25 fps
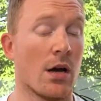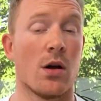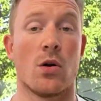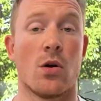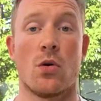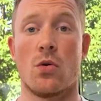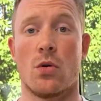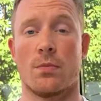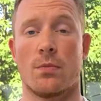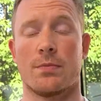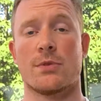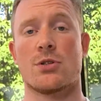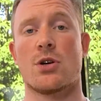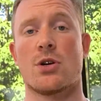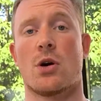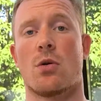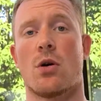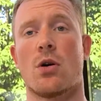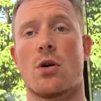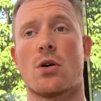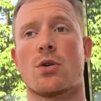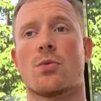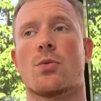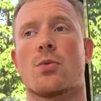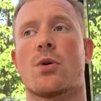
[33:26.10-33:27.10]
Cool. So
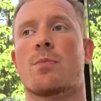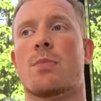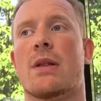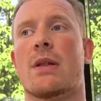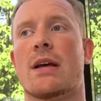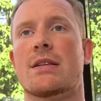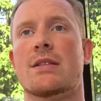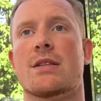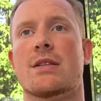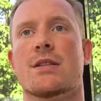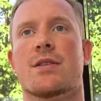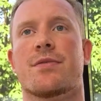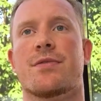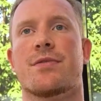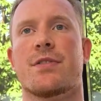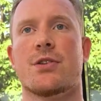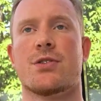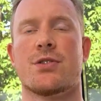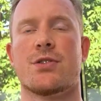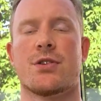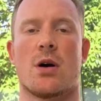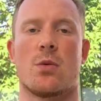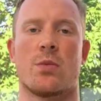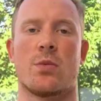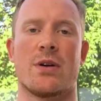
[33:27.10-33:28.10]
auto replace is a
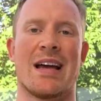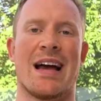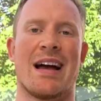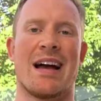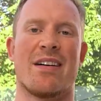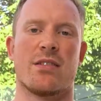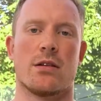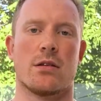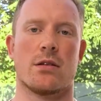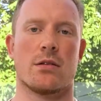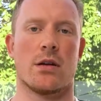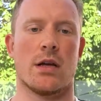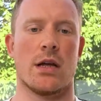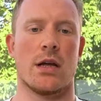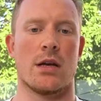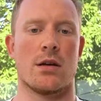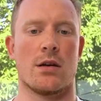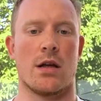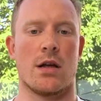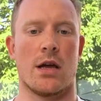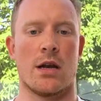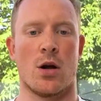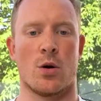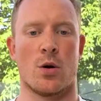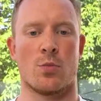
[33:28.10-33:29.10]
feature that we have in
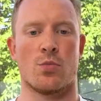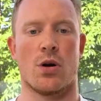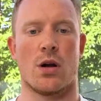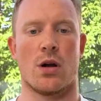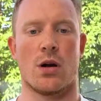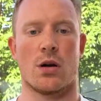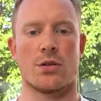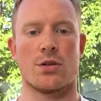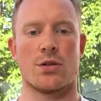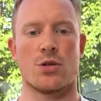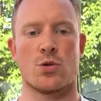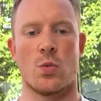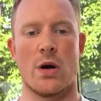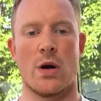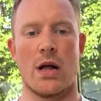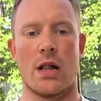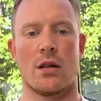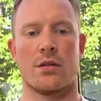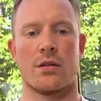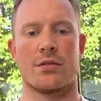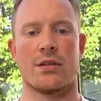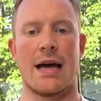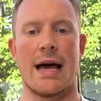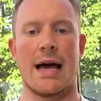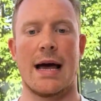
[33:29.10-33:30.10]
our product as
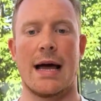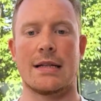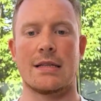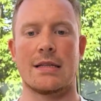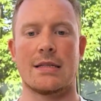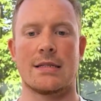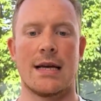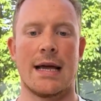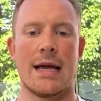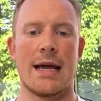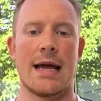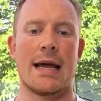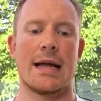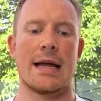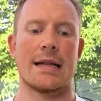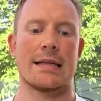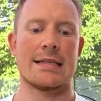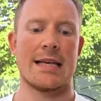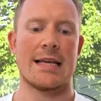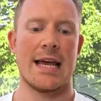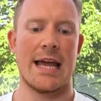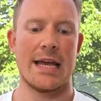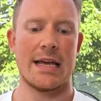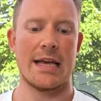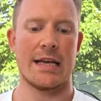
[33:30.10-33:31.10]
well, that
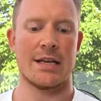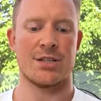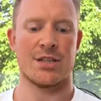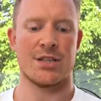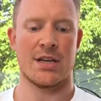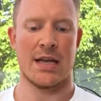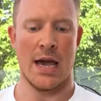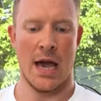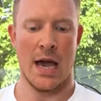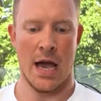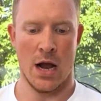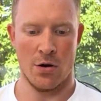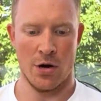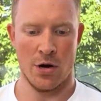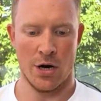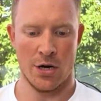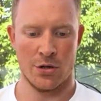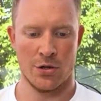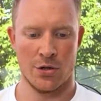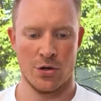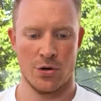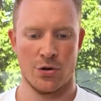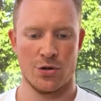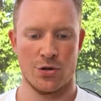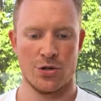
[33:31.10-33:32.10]
takes
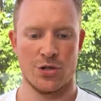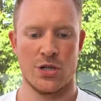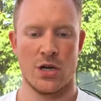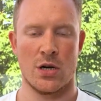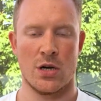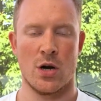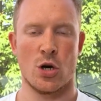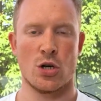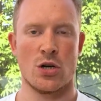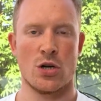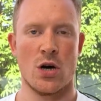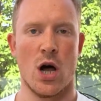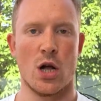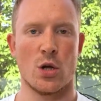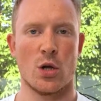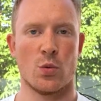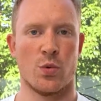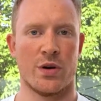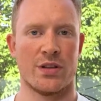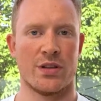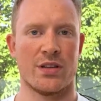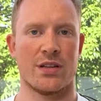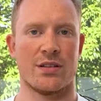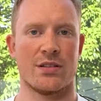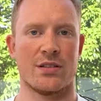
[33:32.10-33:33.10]
characters that are not
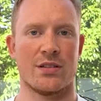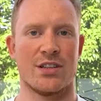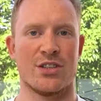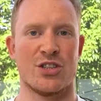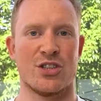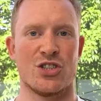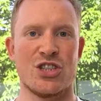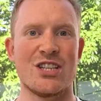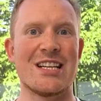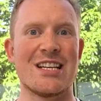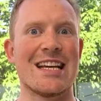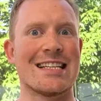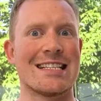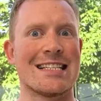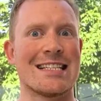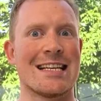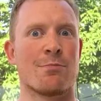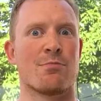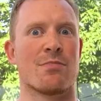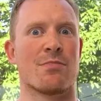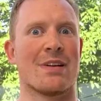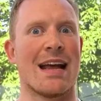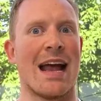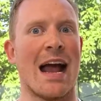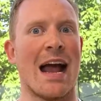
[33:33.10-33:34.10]
within the
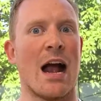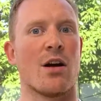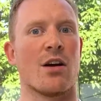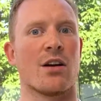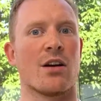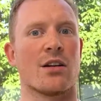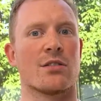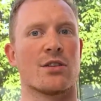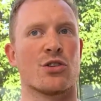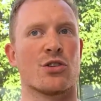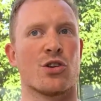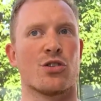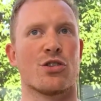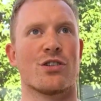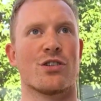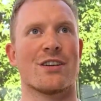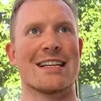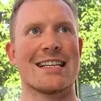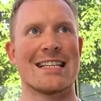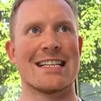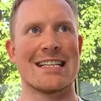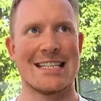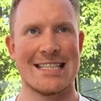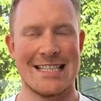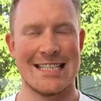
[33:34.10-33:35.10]
GSM character
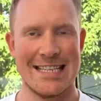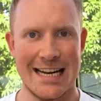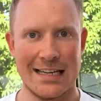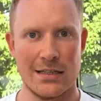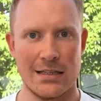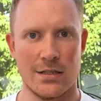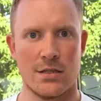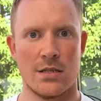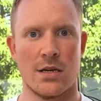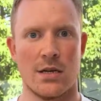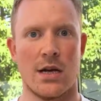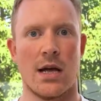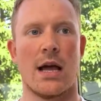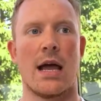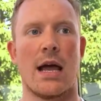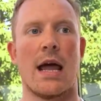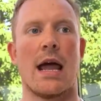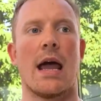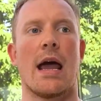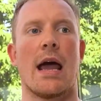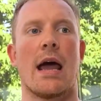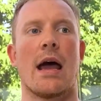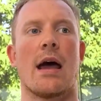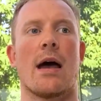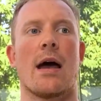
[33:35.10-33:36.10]
set
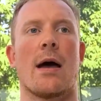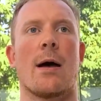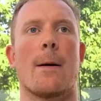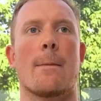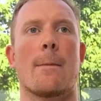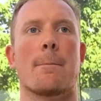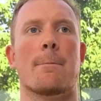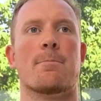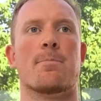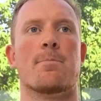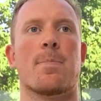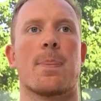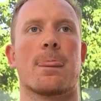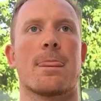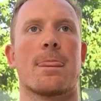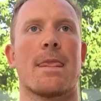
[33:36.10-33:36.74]
and